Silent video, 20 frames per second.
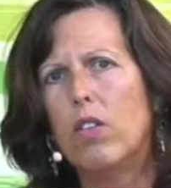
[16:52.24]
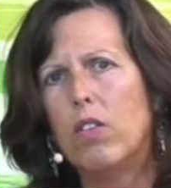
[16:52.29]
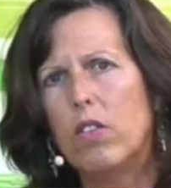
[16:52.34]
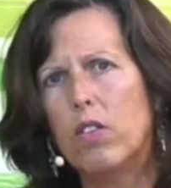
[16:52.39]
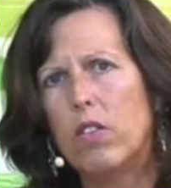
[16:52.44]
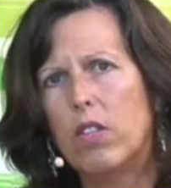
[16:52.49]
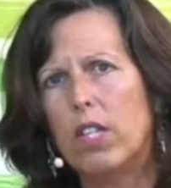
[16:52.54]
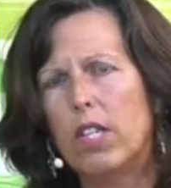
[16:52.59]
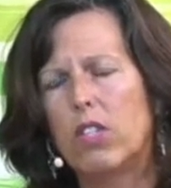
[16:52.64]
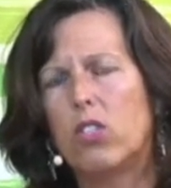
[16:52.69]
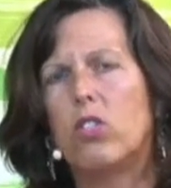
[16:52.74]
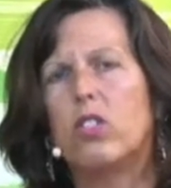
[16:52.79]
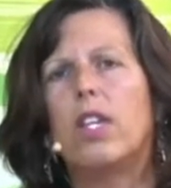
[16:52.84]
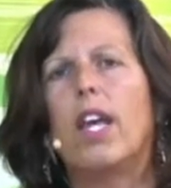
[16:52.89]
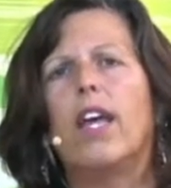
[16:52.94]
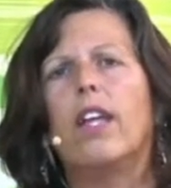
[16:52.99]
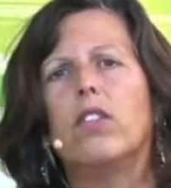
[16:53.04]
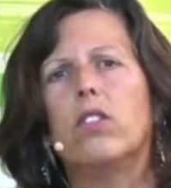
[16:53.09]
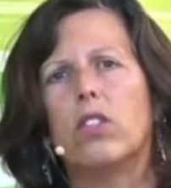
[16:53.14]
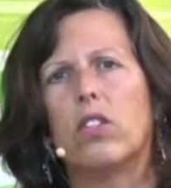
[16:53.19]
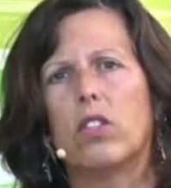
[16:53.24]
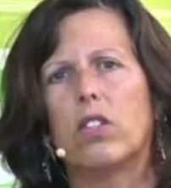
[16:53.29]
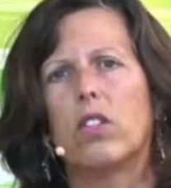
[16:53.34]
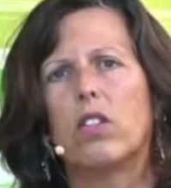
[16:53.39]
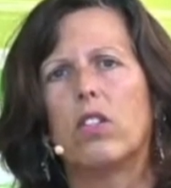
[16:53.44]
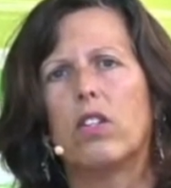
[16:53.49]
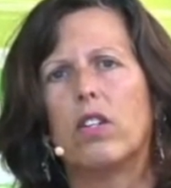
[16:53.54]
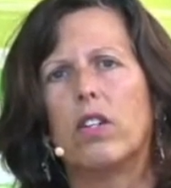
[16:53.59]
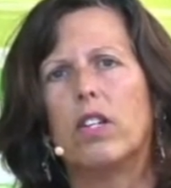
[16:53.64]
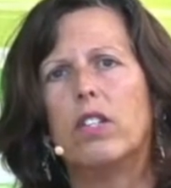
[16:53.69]
the extent
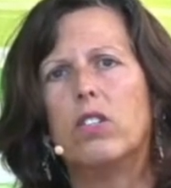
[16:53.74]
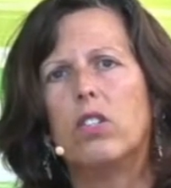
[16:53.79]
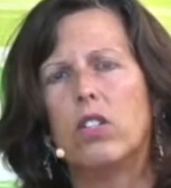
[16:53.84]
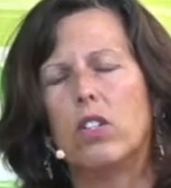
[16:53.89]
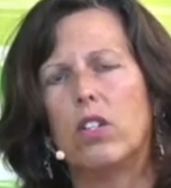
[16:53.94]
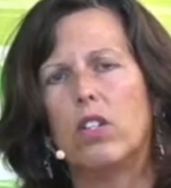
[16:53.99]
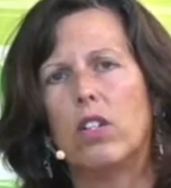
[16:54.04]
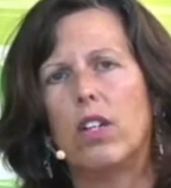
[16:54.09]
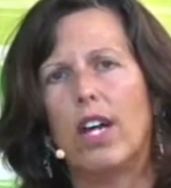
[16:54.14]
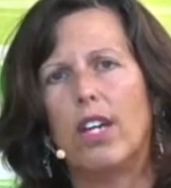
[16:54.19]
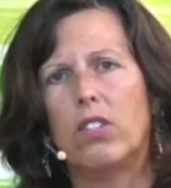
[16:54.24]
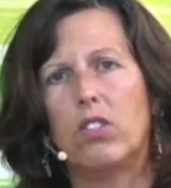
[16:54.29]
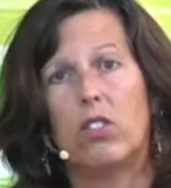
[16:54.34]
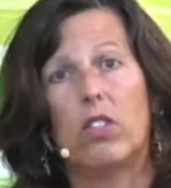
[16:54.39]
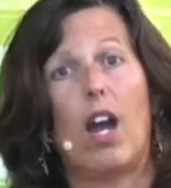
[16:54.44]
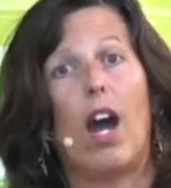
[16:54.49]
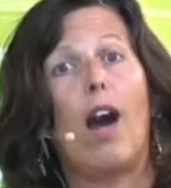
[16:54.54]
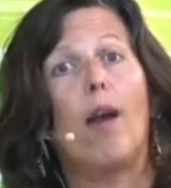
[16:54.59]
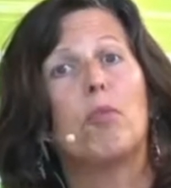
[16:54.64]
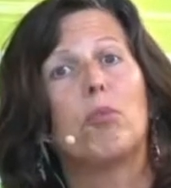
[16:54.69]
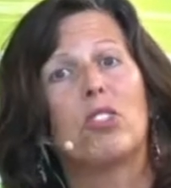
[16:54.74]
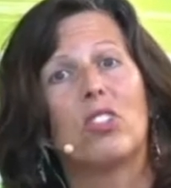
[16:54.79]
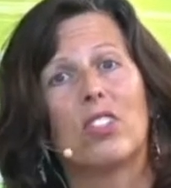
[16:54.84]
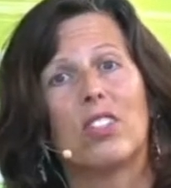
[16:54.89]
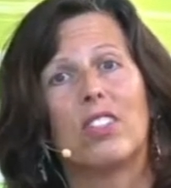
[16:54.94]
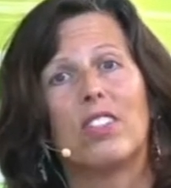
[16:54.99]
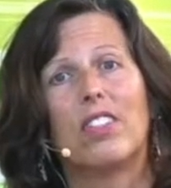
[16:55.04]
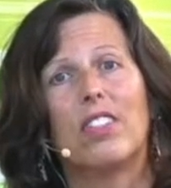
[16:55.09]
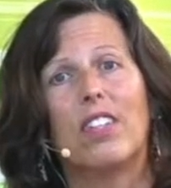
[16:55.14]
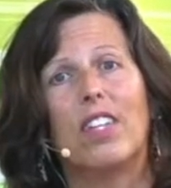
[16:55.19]
until I stopped
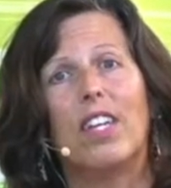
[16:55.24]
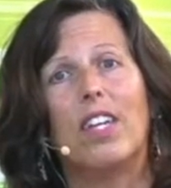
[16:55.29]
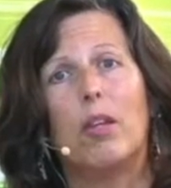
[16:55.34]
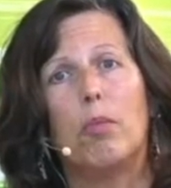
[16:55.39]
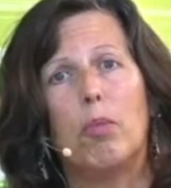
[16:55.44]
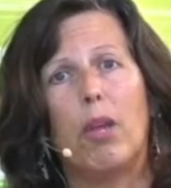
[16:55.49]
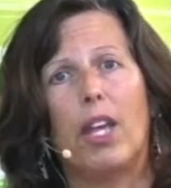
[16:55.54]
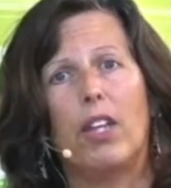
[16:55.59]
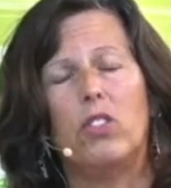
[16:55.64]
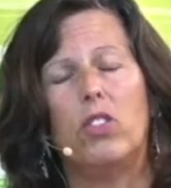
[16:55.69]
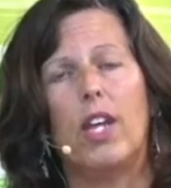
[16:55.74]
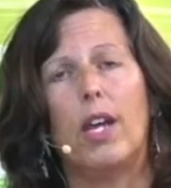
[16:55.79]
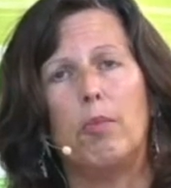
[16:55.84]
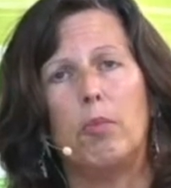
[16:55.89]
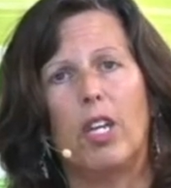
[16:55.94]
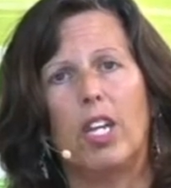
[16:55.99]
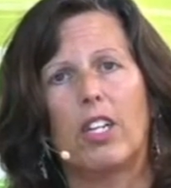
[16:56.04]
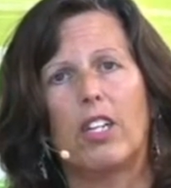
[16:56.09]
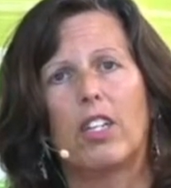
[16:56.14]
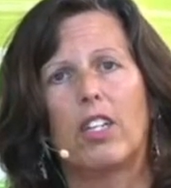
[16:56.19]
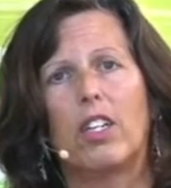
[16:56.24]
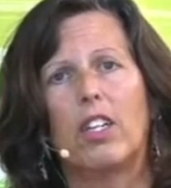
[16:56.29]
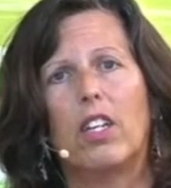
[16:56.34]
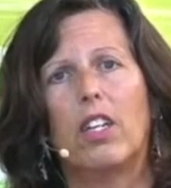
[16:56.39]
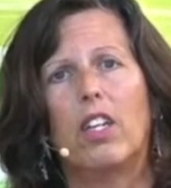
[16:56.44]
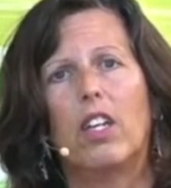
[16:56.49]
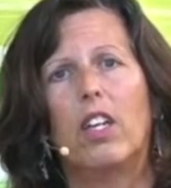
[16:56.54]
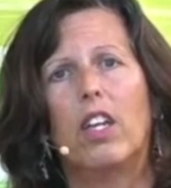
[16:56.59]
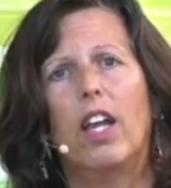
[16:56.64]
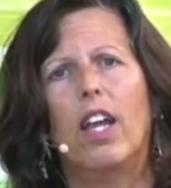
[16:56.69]
in a pandemic
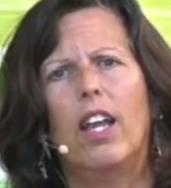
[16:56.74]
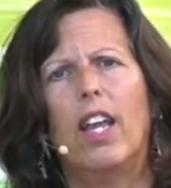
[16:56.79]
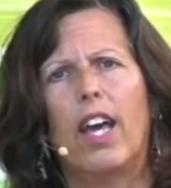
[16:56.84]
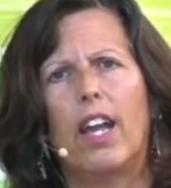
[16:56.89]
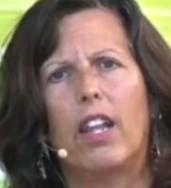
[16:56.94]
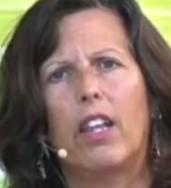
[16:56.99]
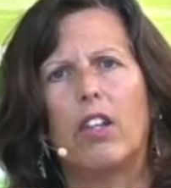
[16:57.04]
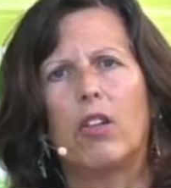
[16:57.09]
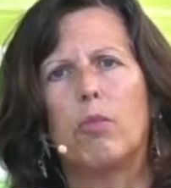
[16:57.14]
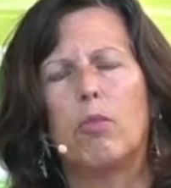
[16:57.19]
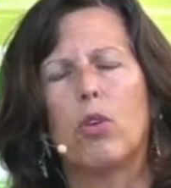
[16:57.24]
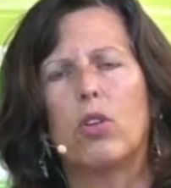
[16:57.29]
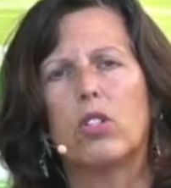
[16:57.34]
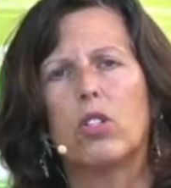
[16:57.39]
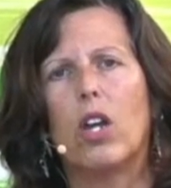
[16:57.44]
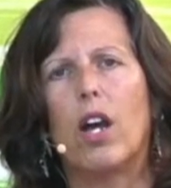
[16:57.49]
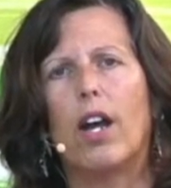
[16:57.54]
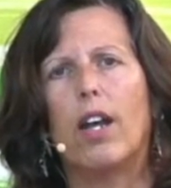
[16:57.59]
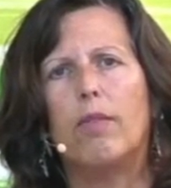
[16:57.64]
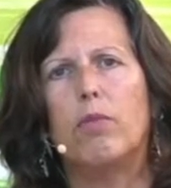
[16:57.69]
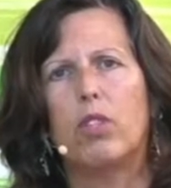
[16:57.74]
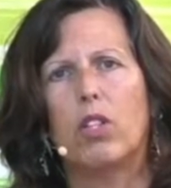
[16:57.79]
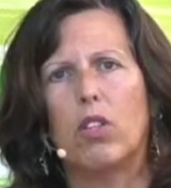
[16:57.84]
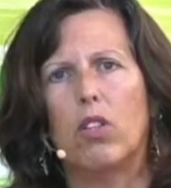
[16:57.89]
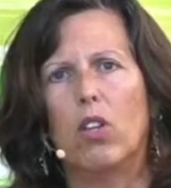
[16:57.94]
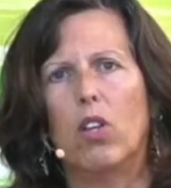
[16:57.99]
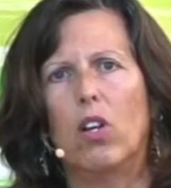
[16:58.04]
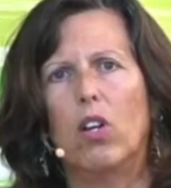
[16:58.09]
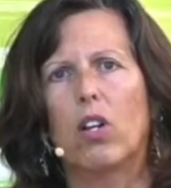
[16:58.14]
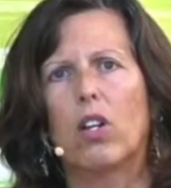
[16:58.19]
and had a little more time to
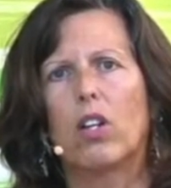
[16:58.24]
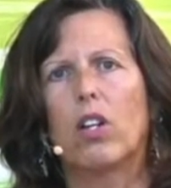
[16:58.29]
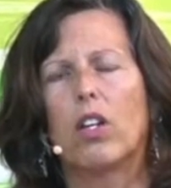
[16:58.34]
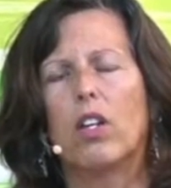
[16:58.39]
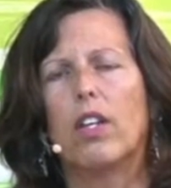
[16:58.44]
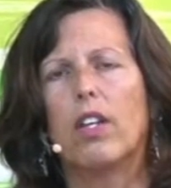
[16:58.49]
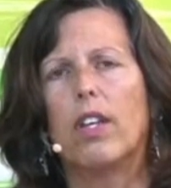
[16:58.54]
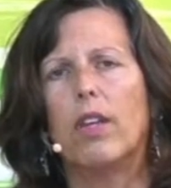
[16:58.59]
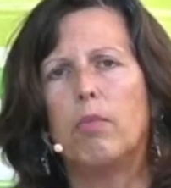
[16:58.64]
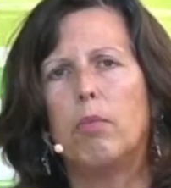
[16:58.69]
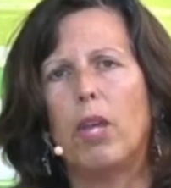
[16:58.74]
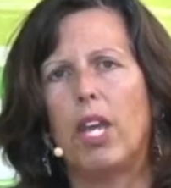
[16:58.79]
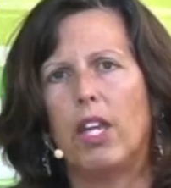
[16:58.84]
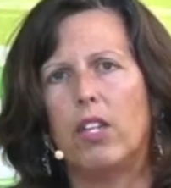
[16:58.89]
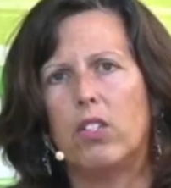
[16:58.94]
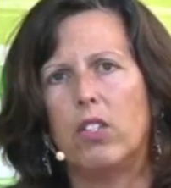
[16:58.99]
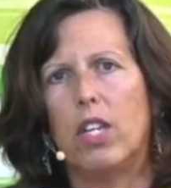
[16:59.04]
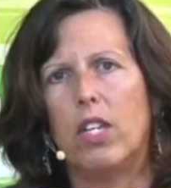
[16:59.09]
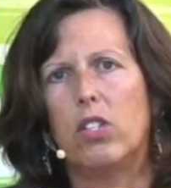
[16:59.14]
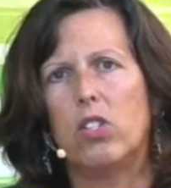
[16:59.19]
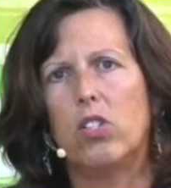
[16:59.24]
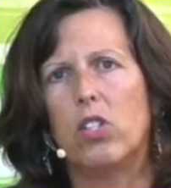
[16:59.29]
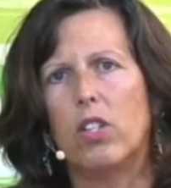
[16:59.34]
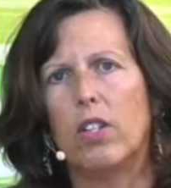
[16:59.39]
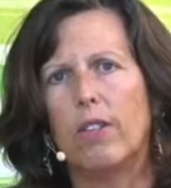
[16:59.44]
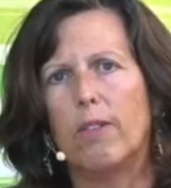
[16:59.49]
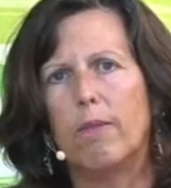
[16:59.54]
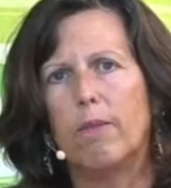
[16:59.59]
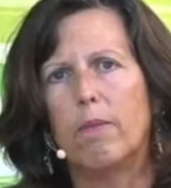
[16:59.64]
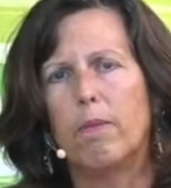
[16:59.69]
look and pay
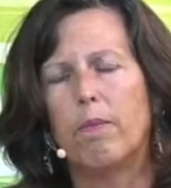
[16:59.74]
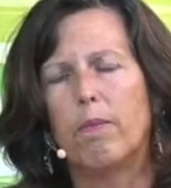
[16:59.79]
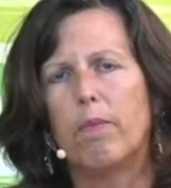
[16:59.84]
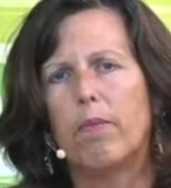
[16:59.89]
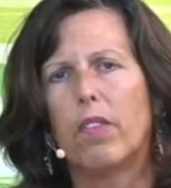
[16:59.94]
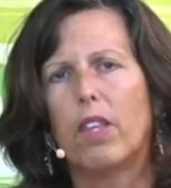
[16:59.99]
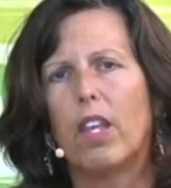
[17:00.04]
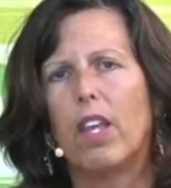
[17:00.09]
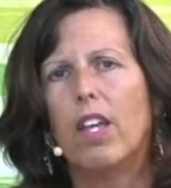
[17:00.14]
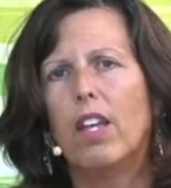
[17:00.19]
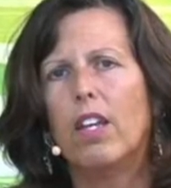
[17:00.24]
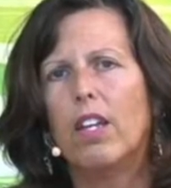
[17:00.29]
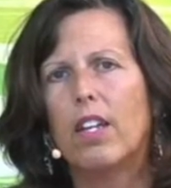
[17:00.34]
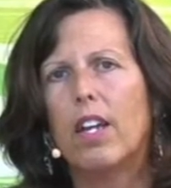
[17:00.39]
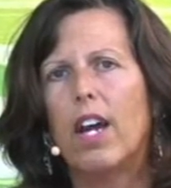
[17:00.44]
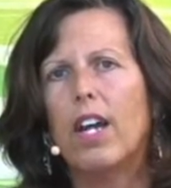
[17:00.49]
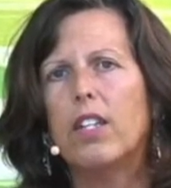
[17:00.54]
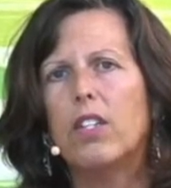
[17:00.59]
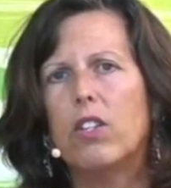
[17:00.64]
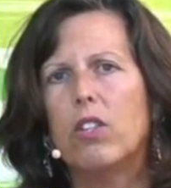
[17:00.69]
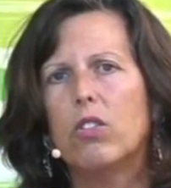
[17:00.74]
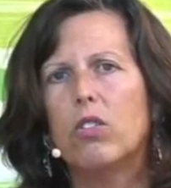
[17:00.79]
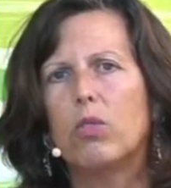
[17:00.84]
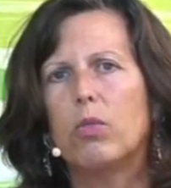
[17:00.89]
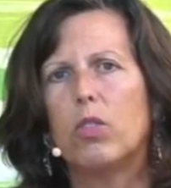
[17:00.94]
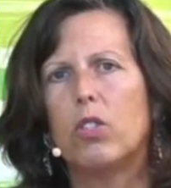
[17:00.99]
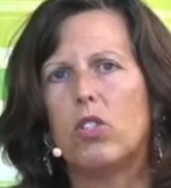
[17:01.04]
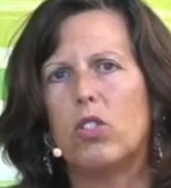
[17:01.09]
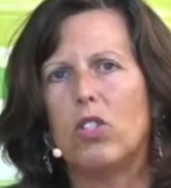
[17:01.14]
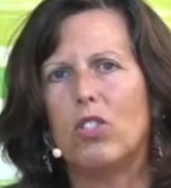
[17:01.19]
attention. God knows
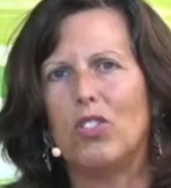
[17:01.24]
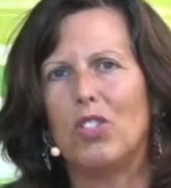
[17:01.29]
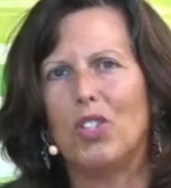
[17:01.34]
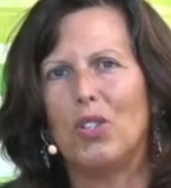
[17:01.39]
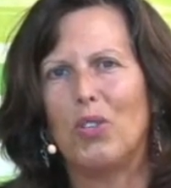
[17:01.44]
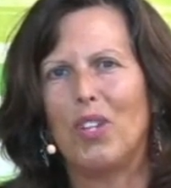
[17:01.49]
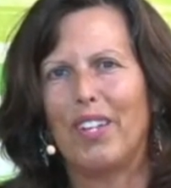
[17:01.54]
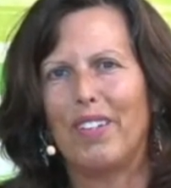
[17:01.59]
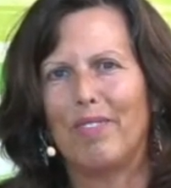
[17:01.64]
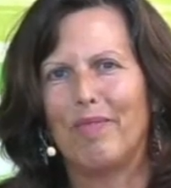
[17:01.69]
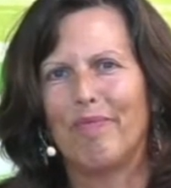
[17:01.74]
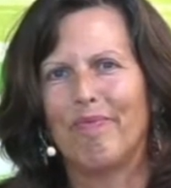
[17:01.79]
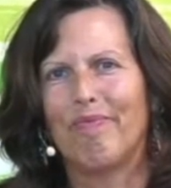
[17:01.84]
what she's doing.